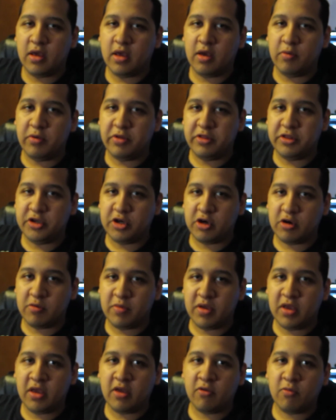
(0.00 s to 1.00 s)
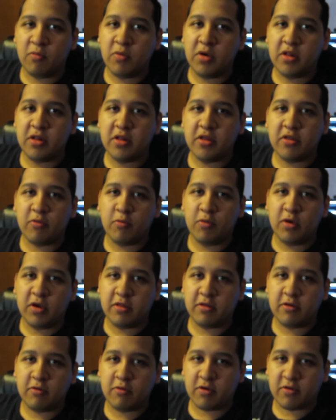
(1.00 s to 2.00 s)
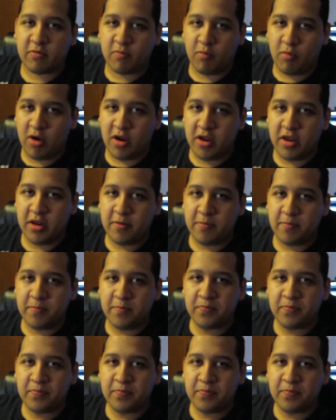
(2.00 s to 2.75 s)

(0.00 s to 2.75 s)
with Jeremy as well as with Chris Bryant.